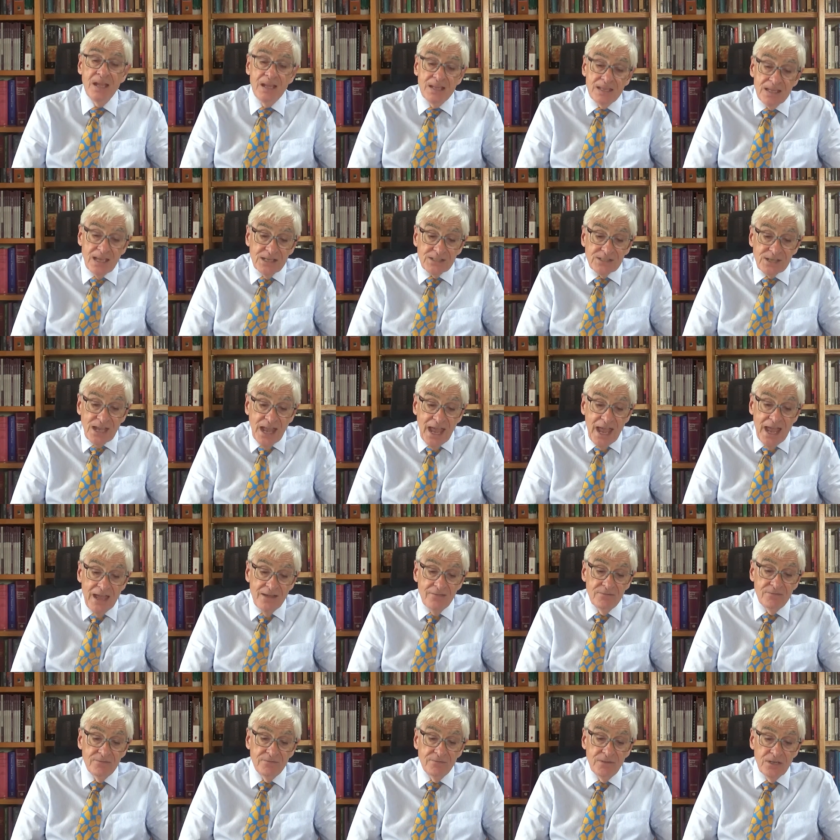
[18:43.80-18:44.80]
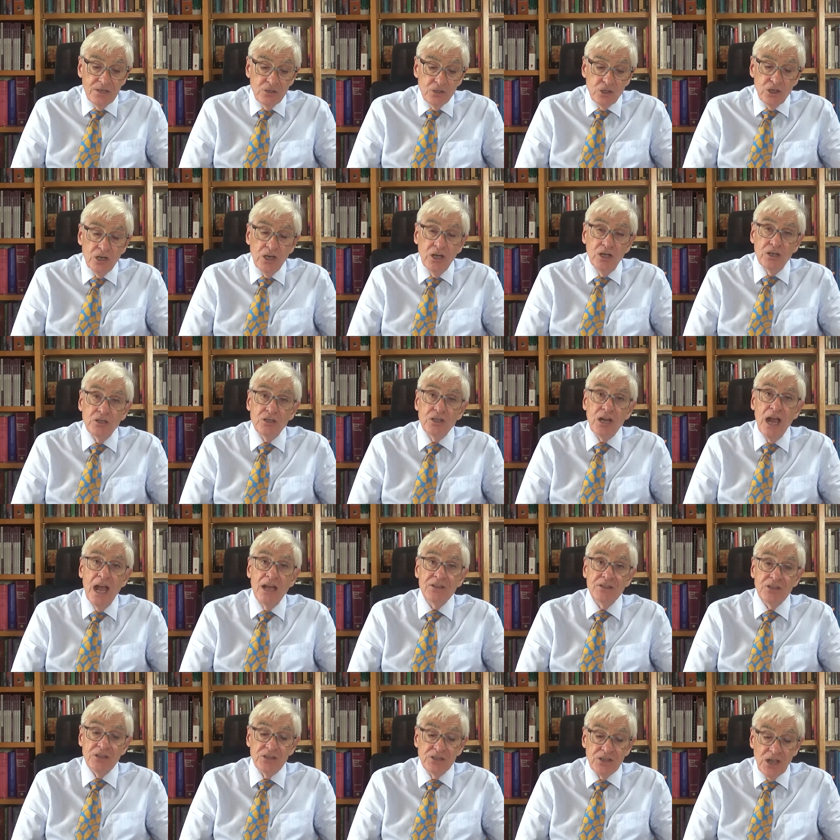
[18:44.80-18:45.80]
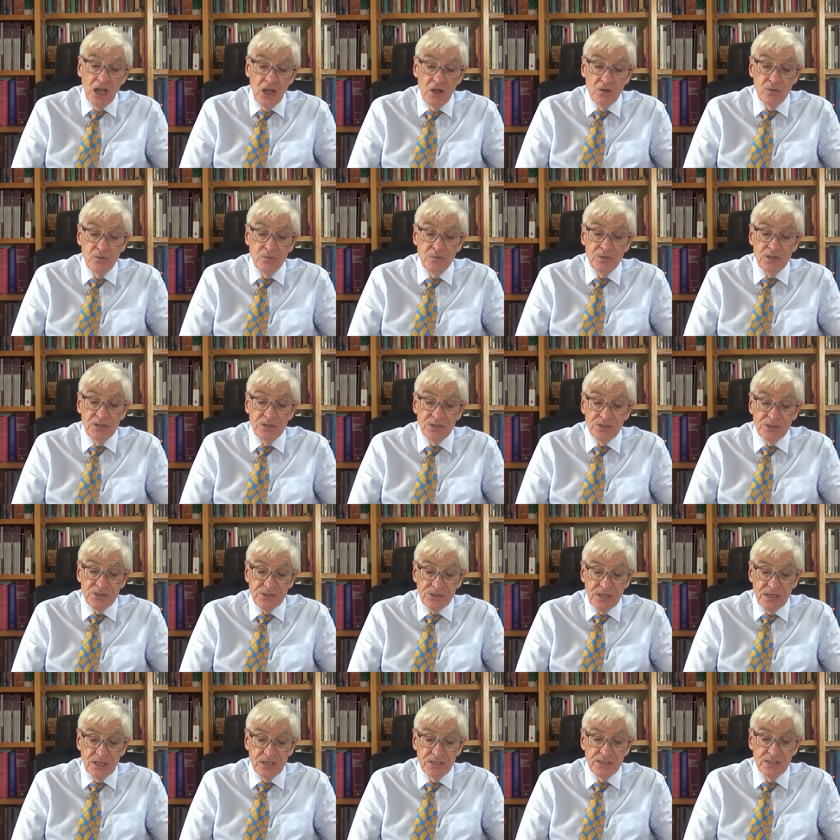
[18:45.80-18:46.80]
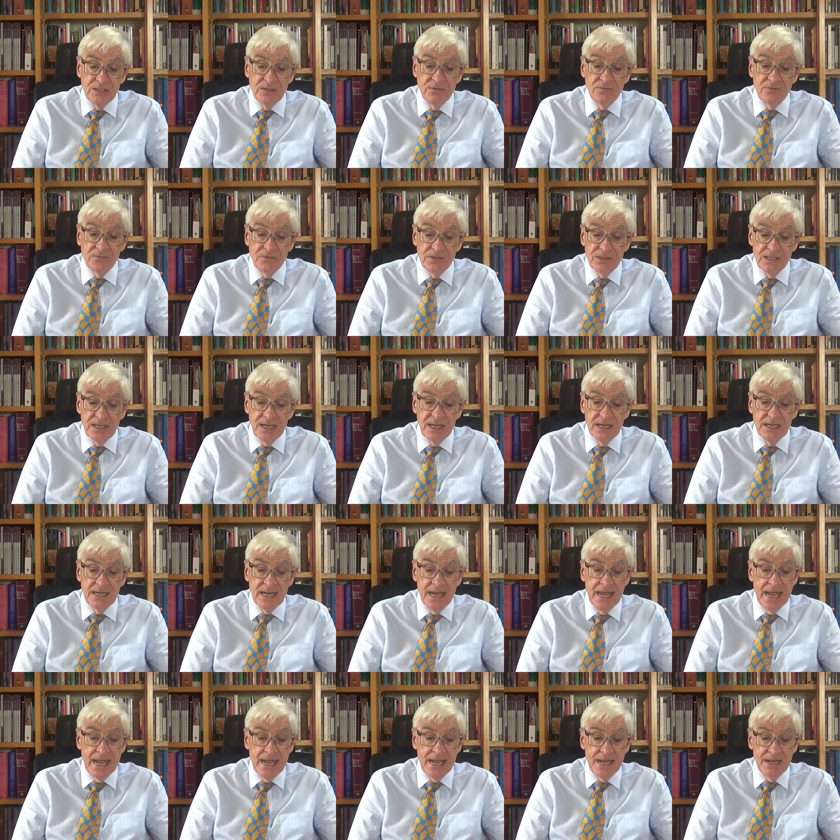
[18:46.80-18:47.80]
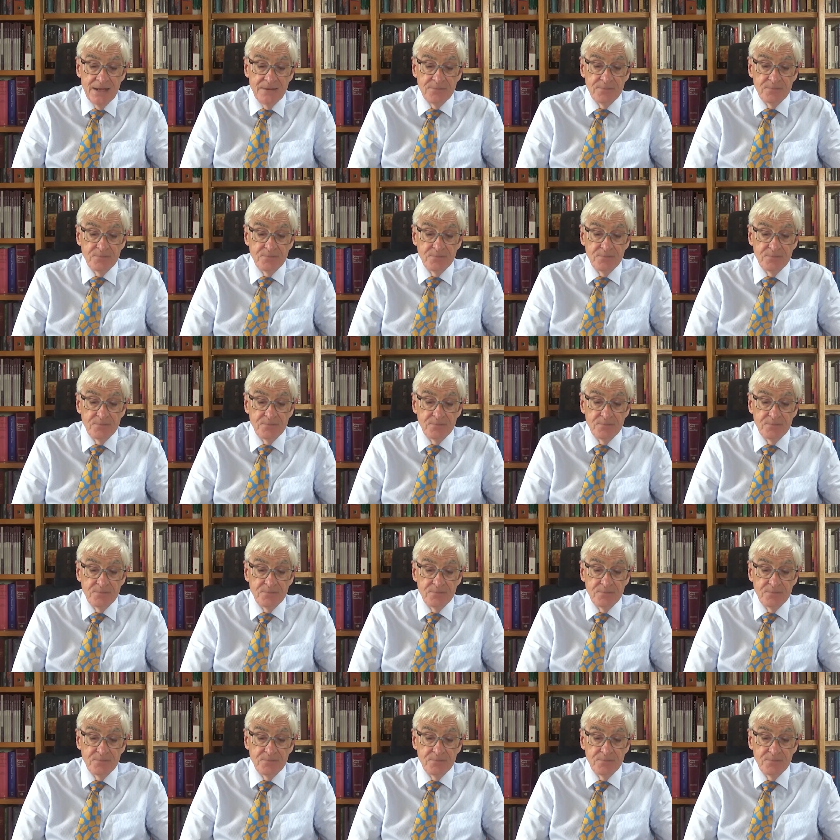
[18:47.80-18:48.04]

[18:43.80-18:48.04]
Yes, every church has its own distinctive DNA.